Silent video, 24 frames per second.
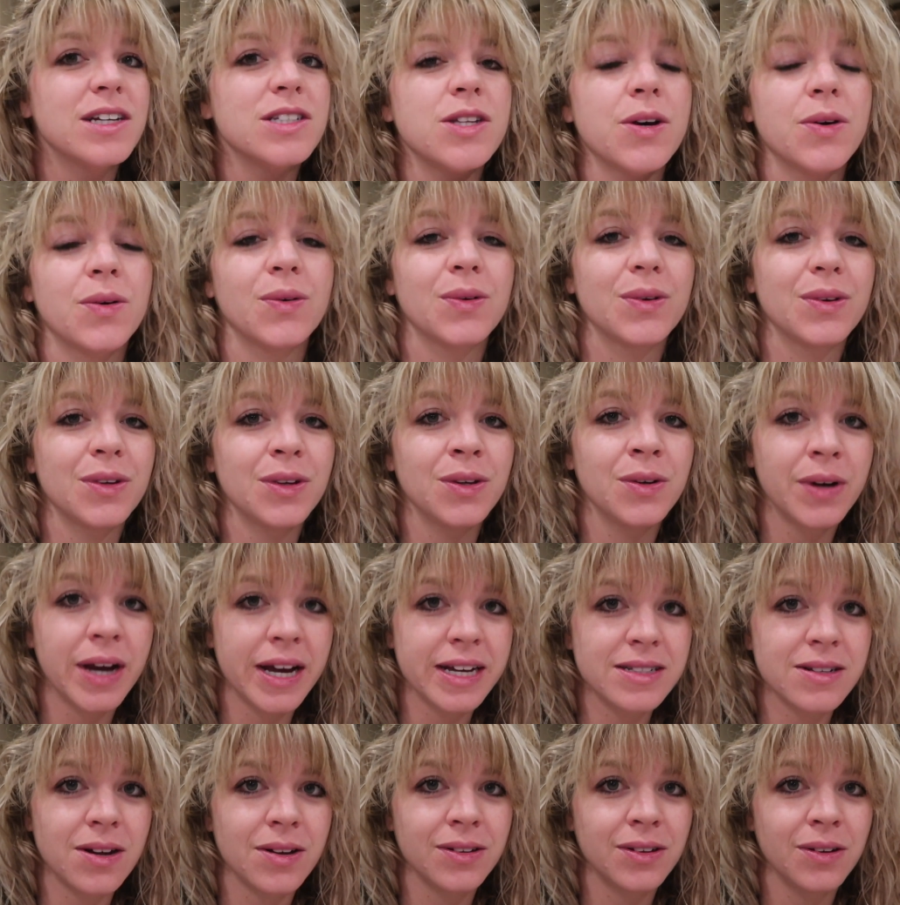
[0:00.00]
So you
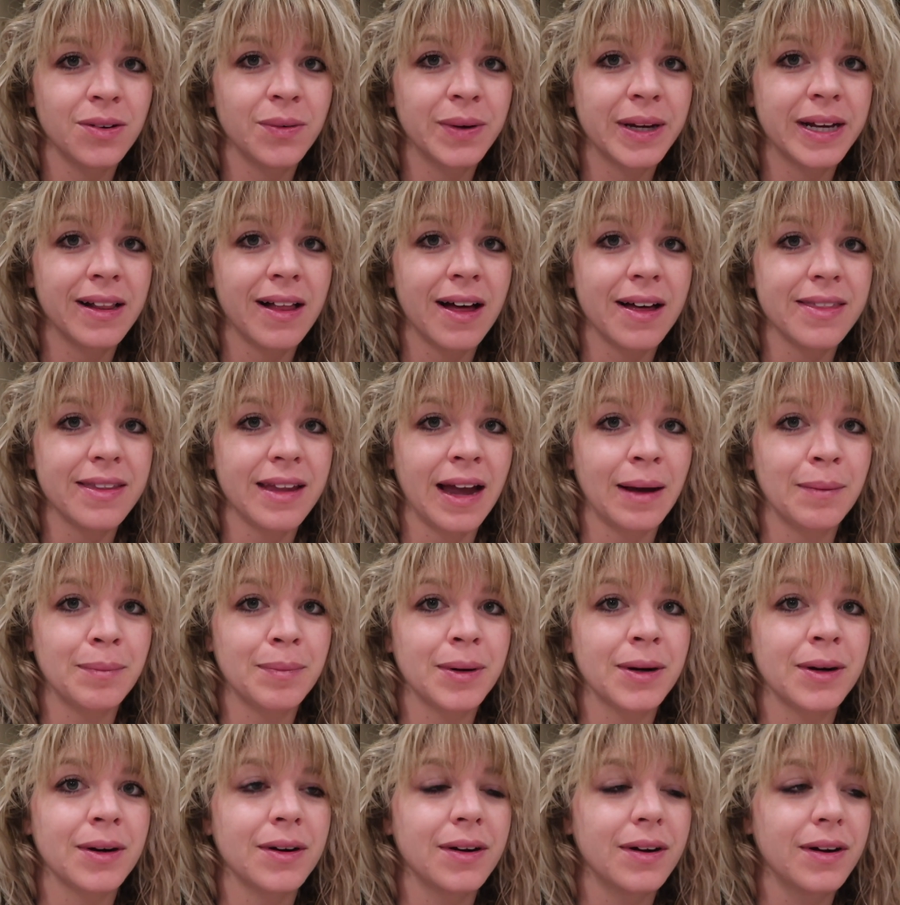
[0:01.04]
guys all know we cloth
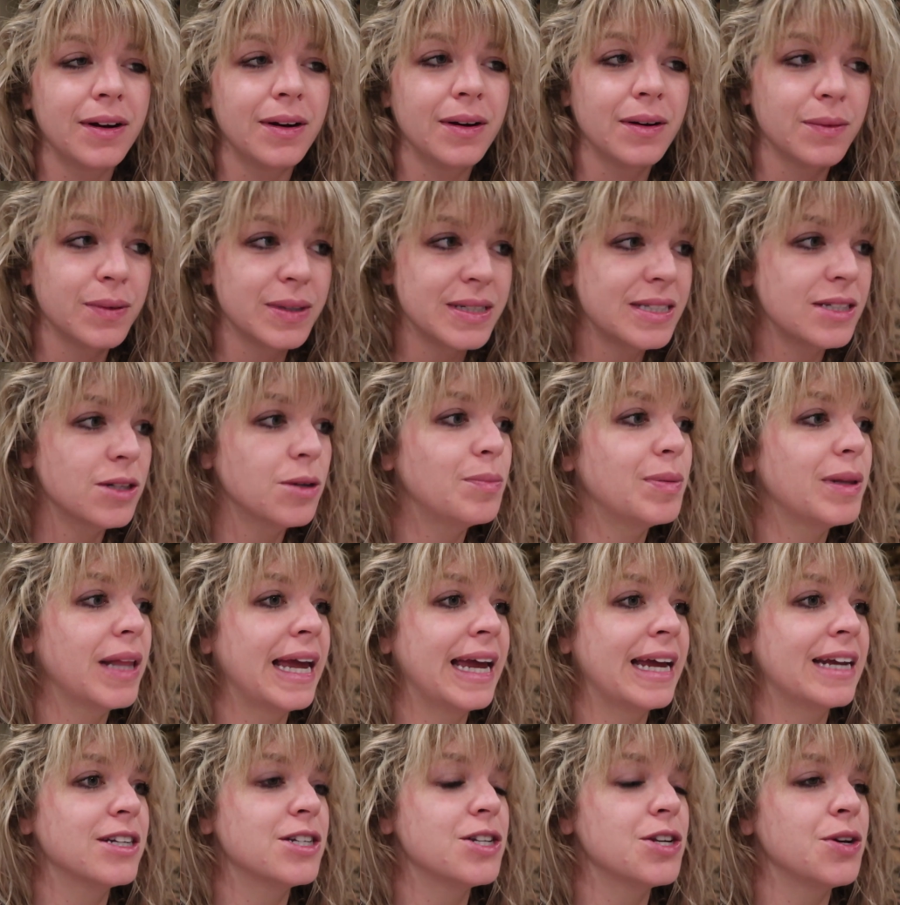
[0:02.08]
diaper, we still
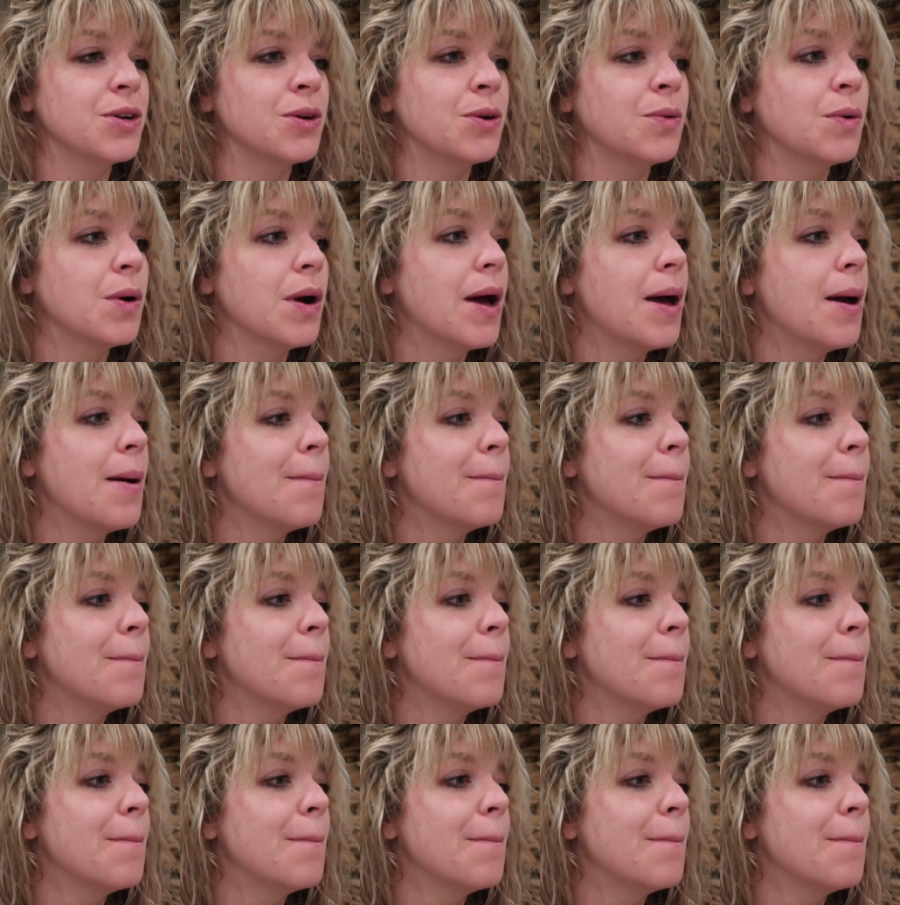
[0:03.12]
plan to,